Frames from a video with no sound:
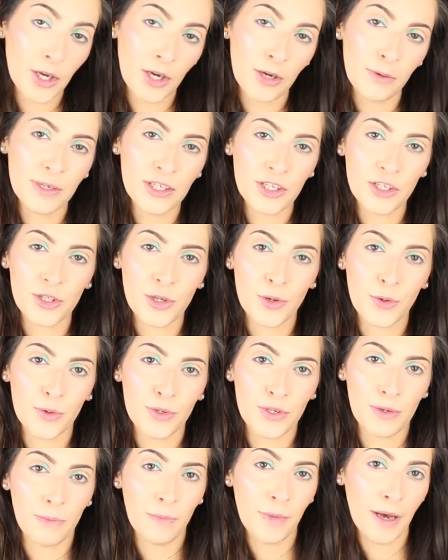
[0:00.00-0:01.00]
blue, which is
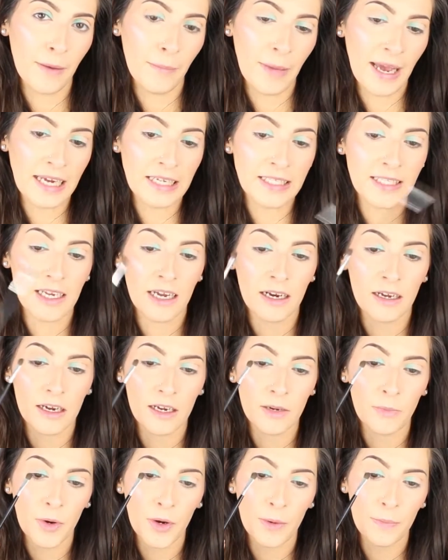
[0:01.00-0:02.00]
called Mermaids, and I'm
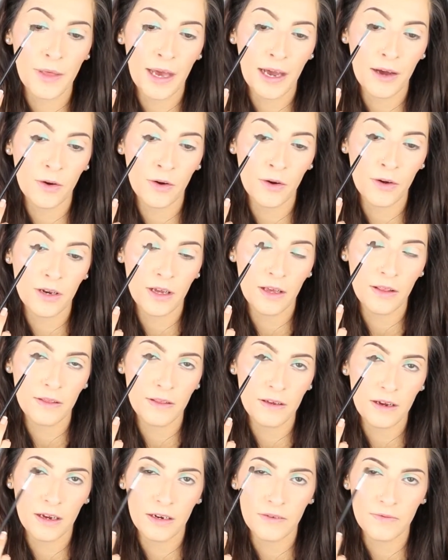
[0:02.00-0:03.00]
going to pop that on
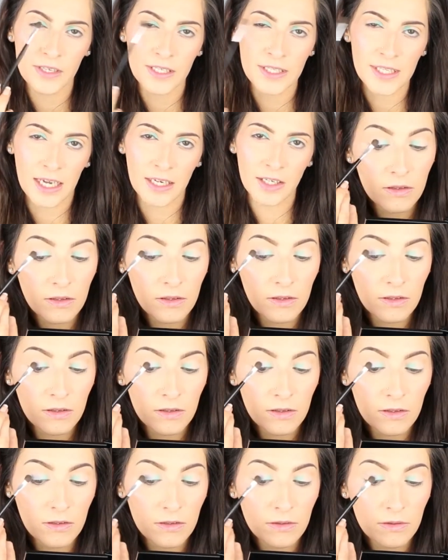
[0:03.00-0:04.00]
kind of the centre of
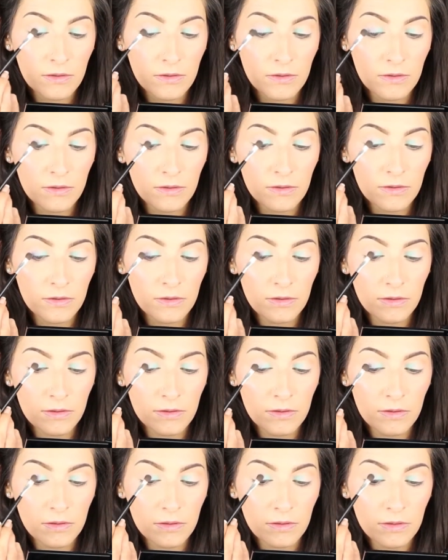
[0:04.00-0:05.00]
my lids and blend it
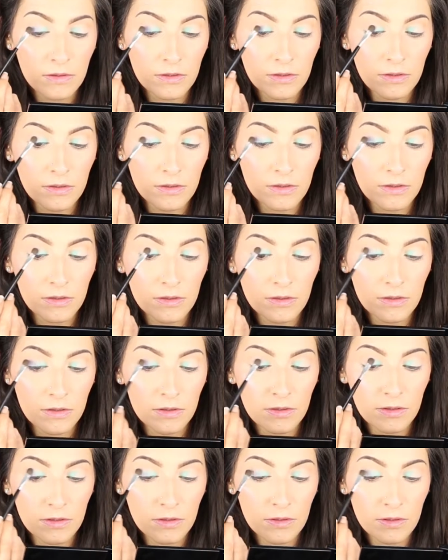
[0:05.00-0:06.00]
into the green.
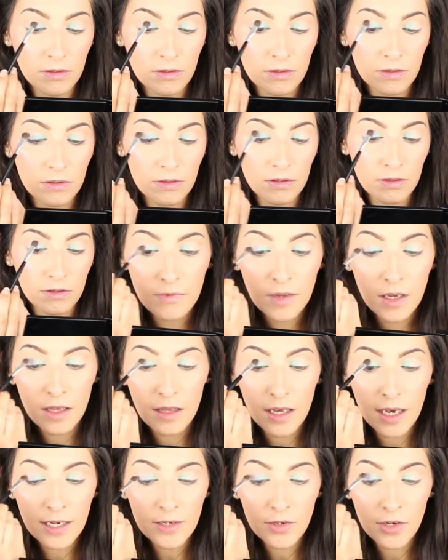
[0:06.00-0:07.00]

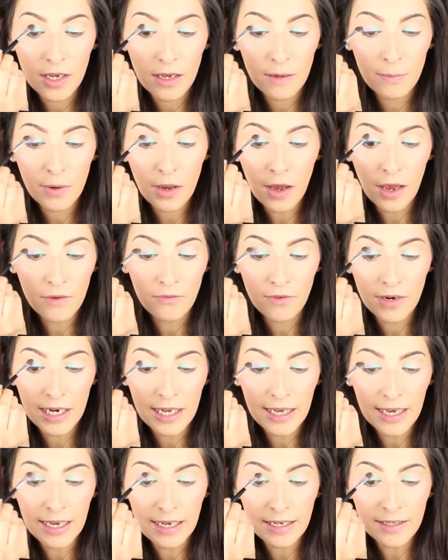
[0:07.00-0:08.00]
They actually apply
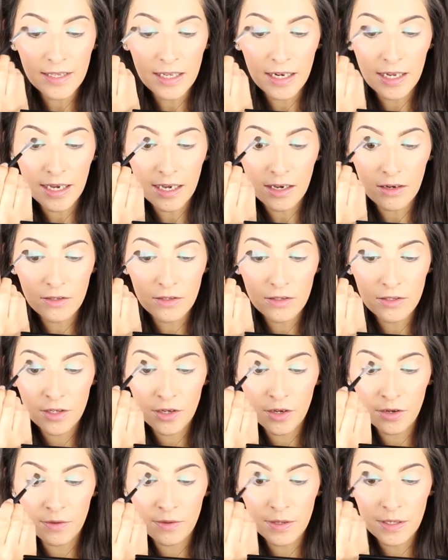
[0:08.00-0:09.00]
really easily
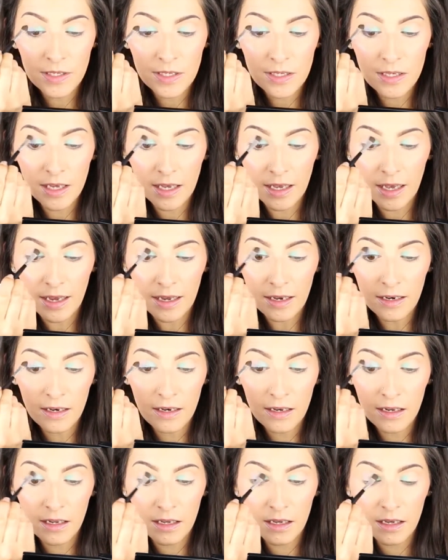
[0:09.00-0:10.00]
onto the
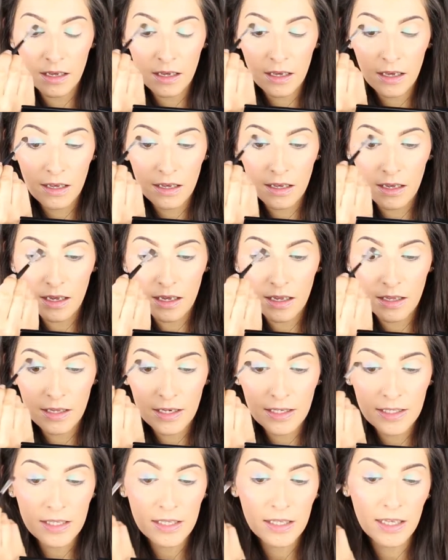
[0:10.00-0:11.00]
skin and
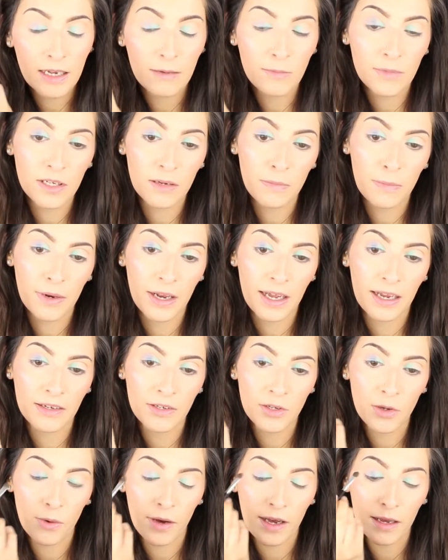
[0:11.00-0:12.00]
they seem to
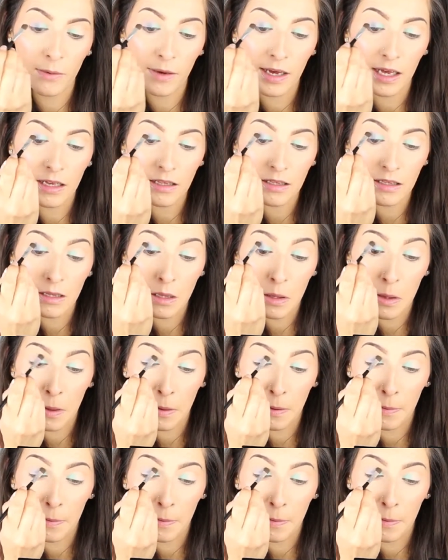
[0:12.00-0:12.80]
blend quite well.